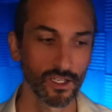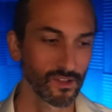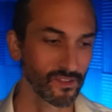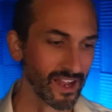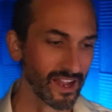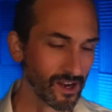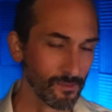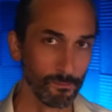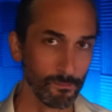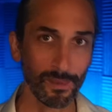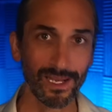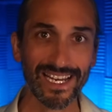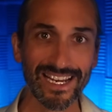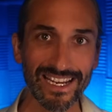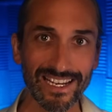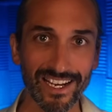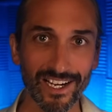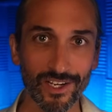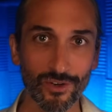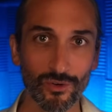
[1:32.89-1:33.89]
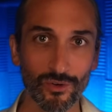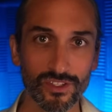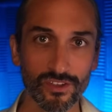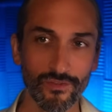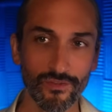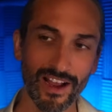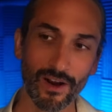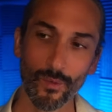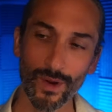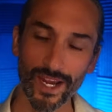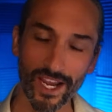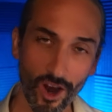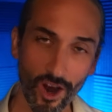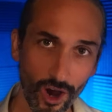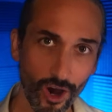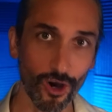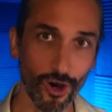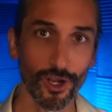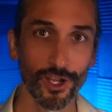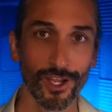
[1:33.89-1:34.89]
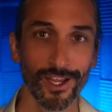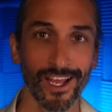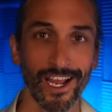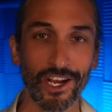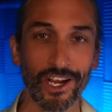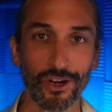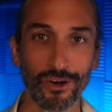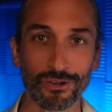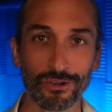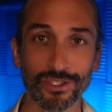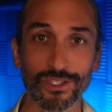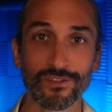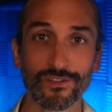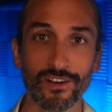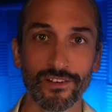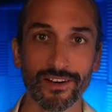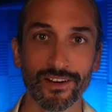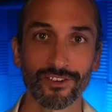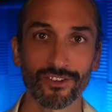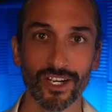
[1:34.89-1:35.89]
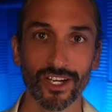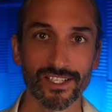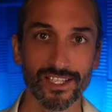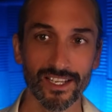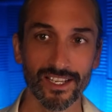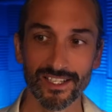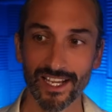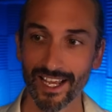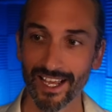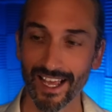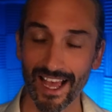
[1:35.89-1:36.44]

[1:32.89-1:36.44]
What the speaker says: that completely ignores the fact we are in a cost of living crisis,